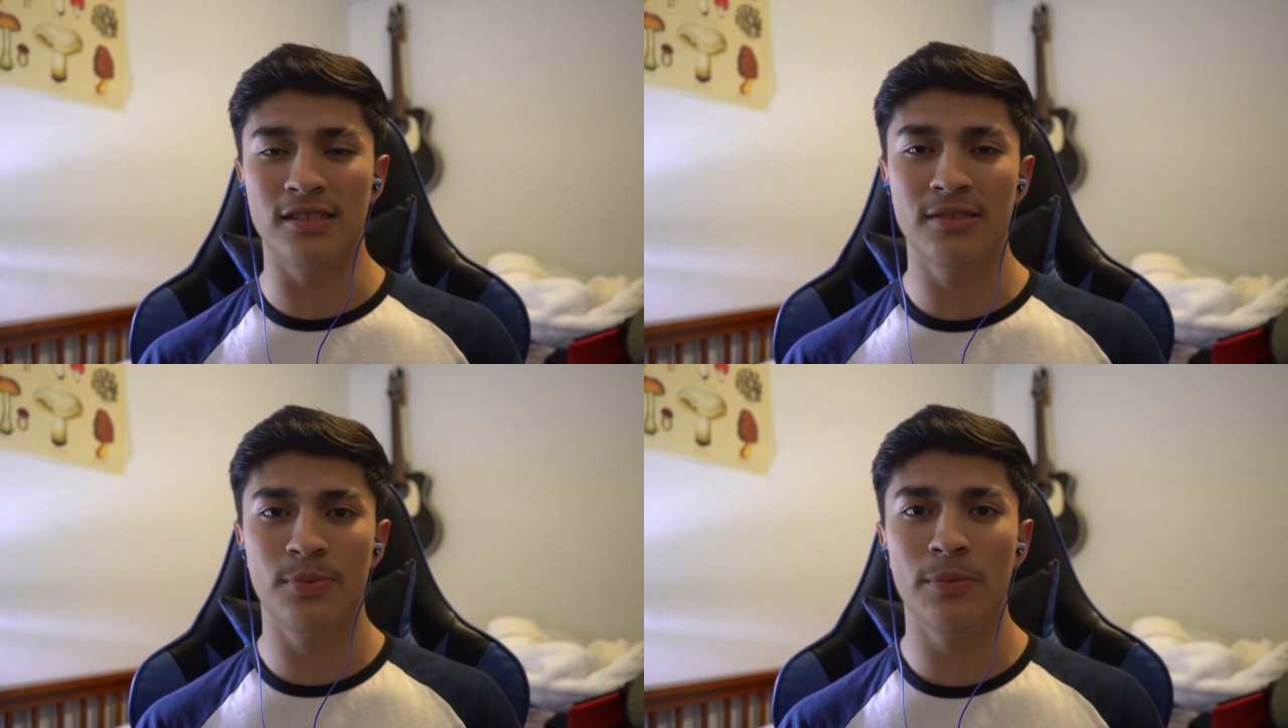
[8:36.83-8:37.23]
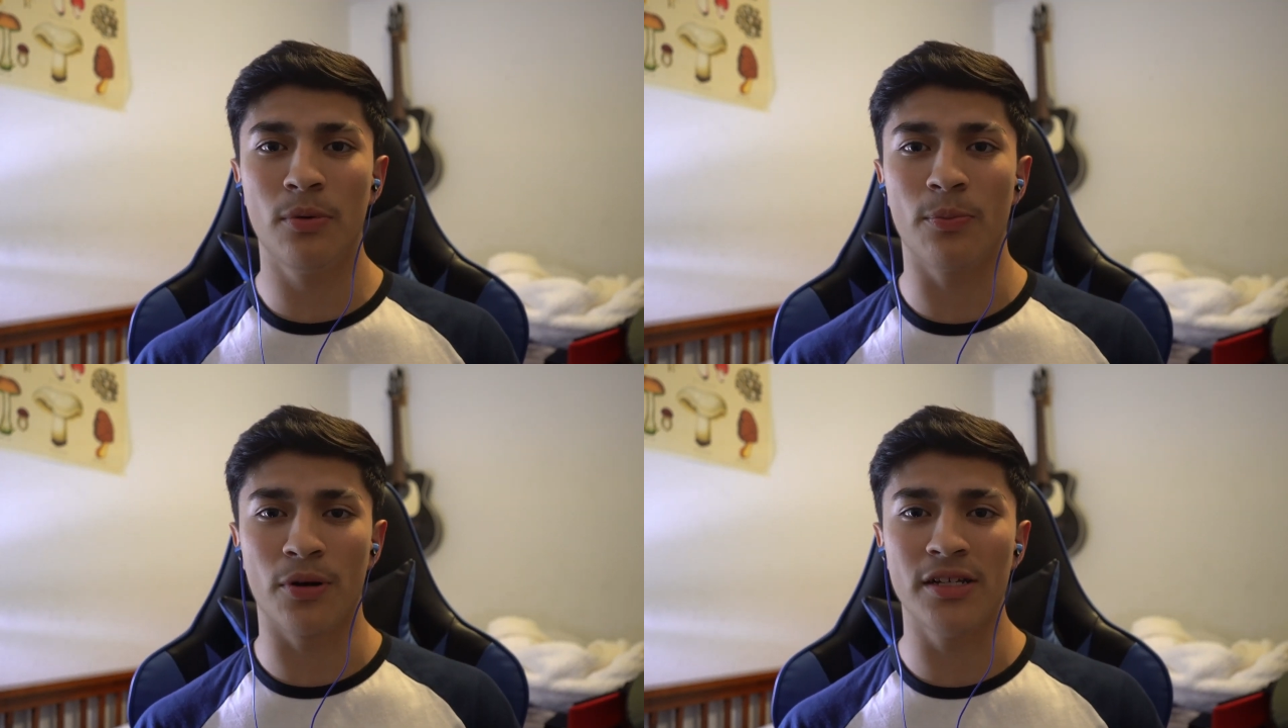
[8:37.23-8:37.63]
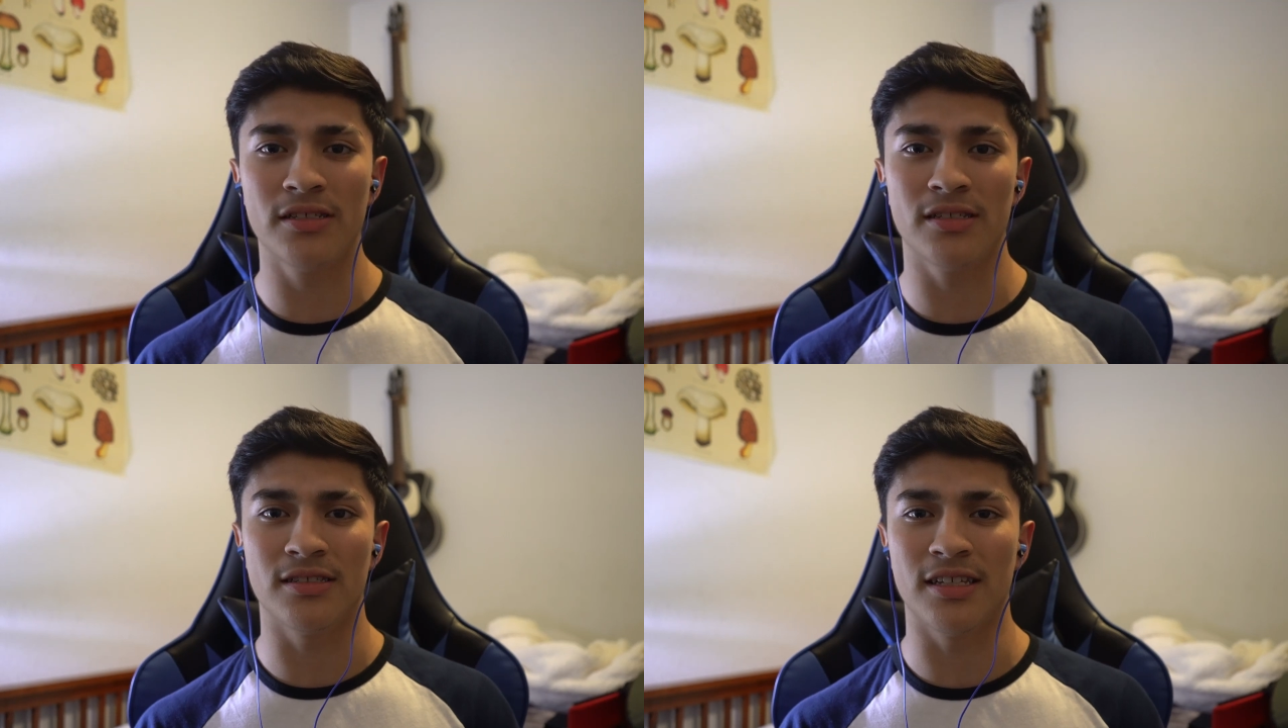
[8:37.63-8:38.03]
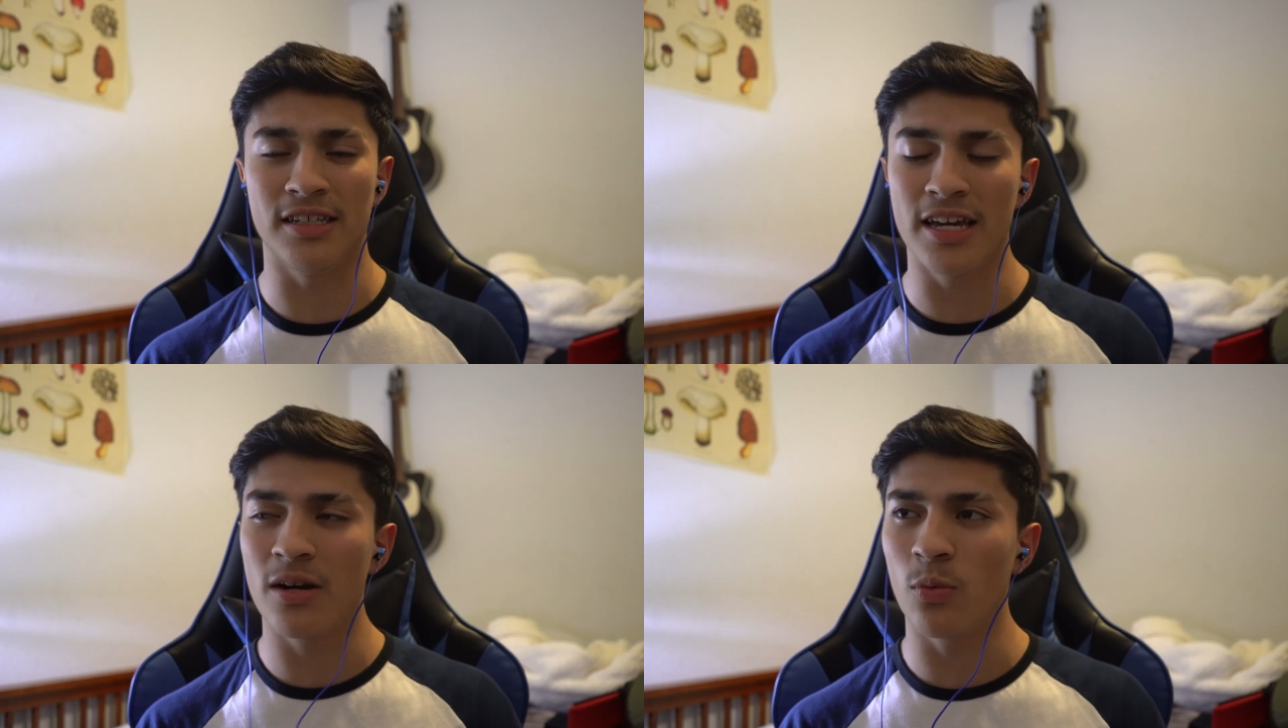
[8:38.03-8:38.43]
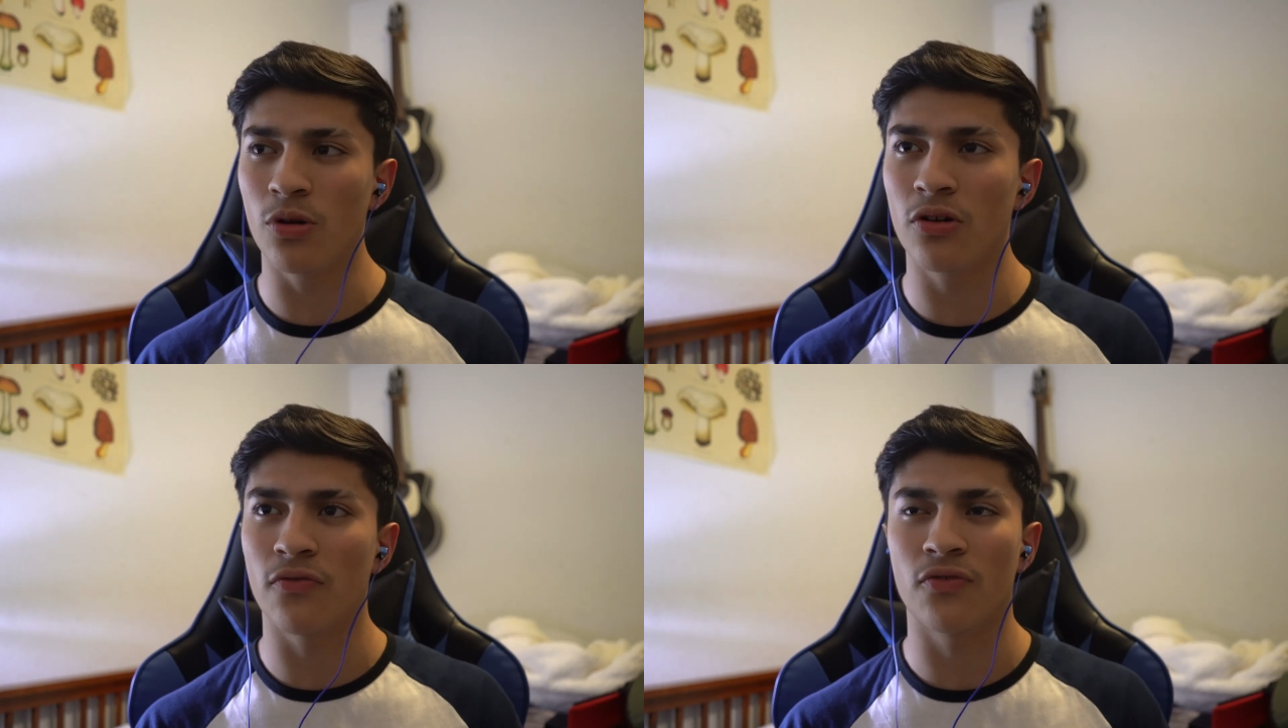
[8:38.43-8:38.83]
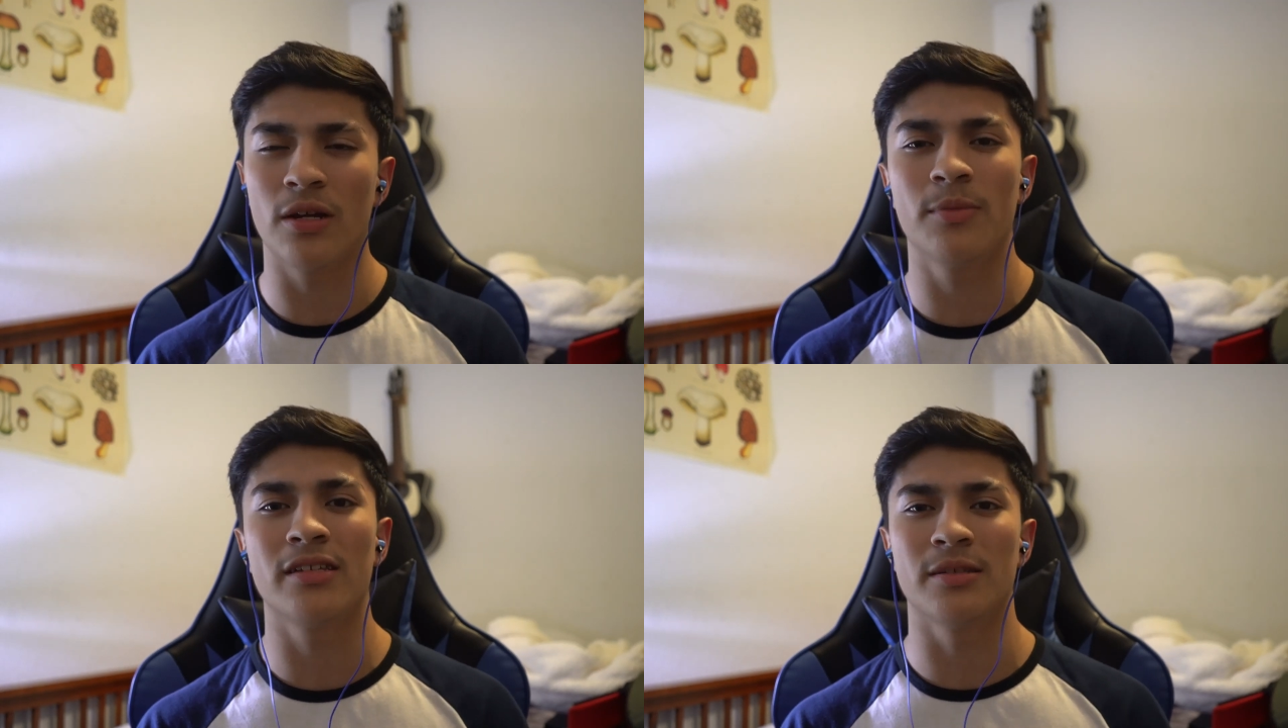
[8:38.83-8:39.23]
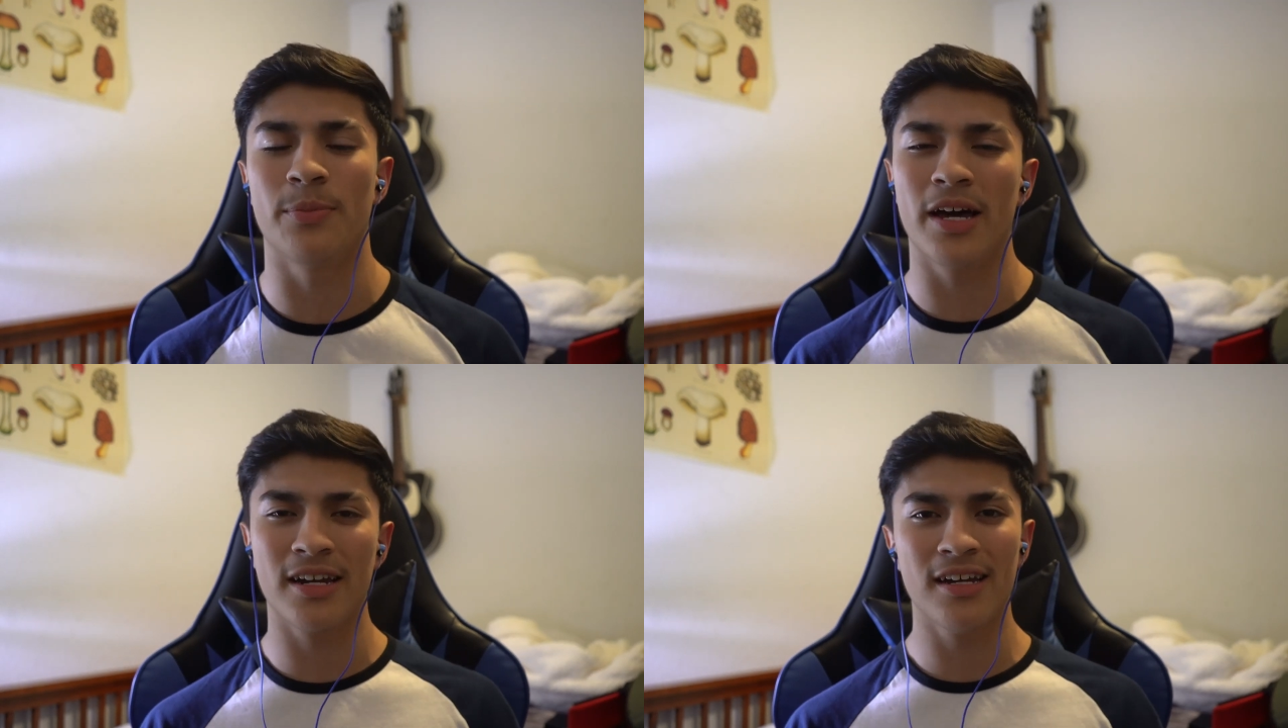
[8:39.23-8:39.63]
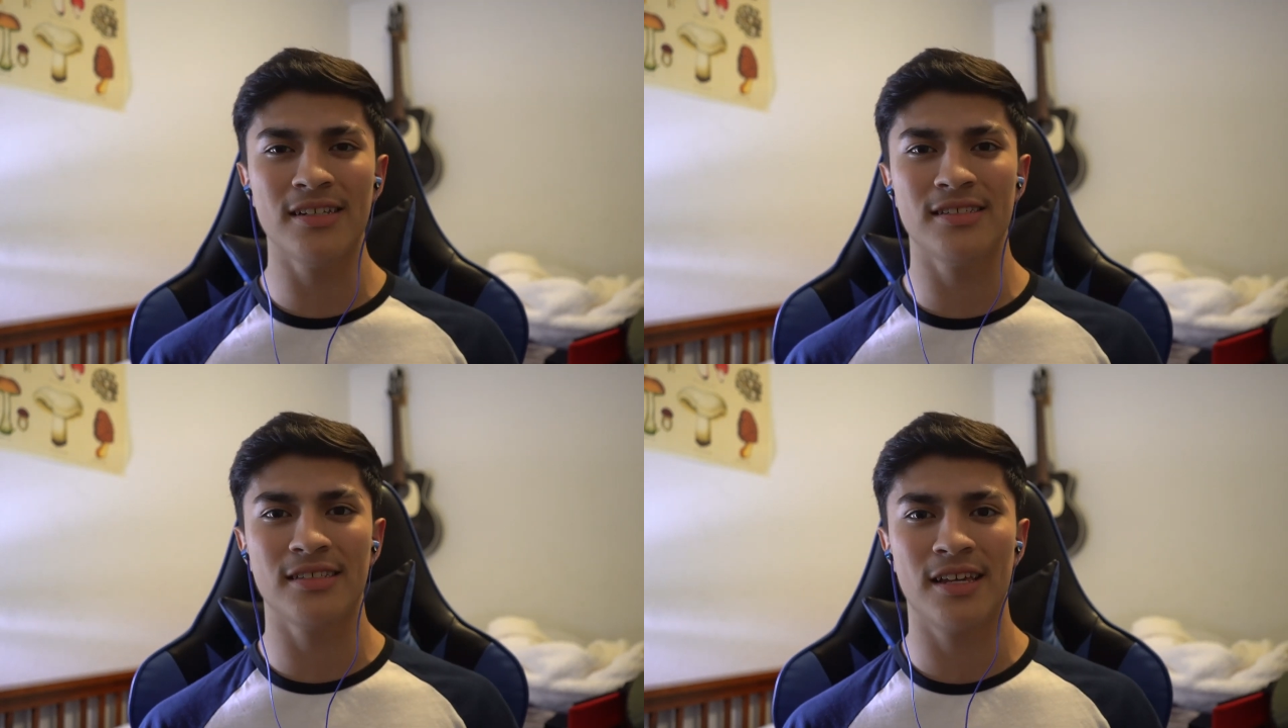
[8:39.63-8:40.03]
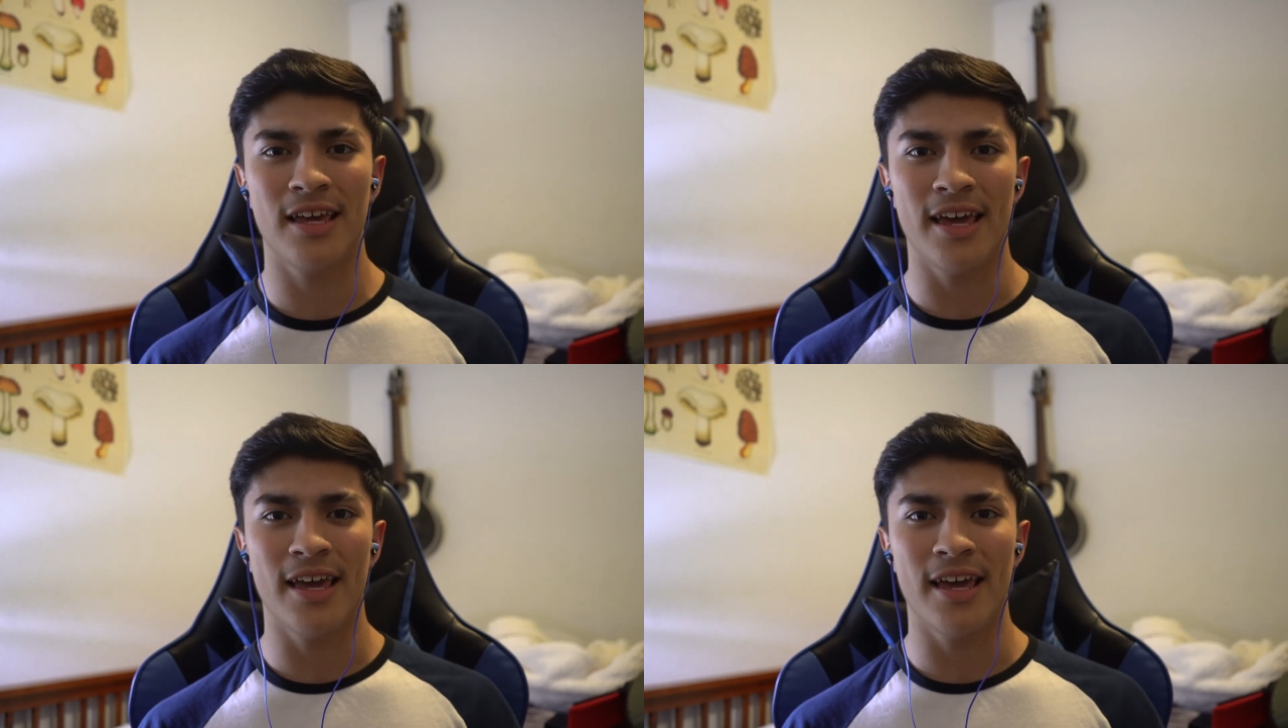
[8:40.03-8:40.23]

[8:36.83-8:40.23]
These people praise this, and yet we are framed as the bad guys,